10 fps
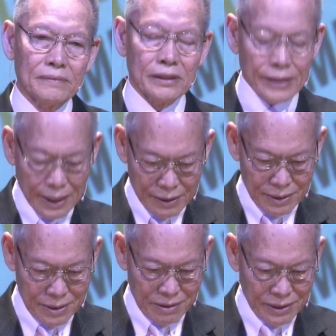The
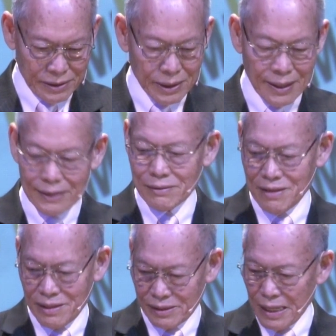secularists, the
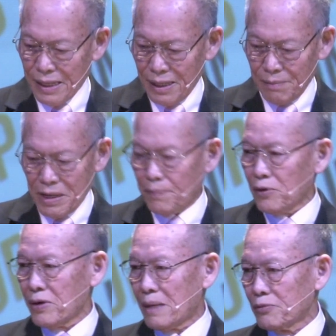hedonists,
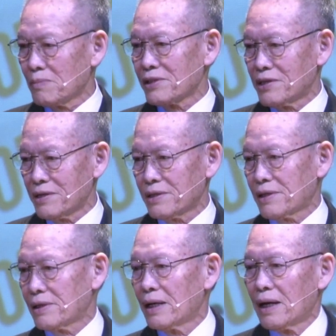people who have no
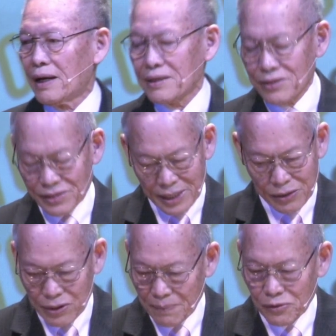material, I should
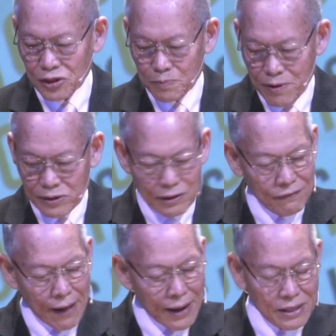say, who have no
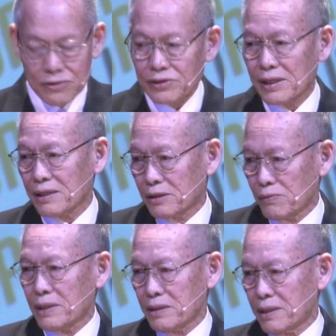spiritual values, that is
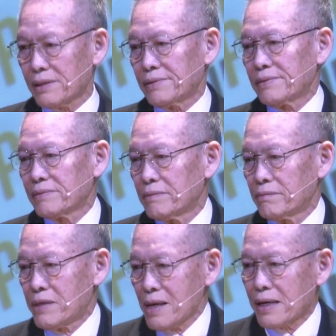what they are
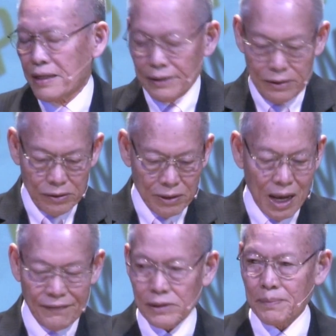thinking, you know,
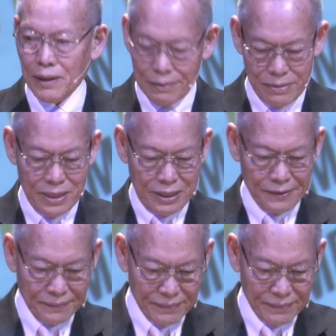life is about me.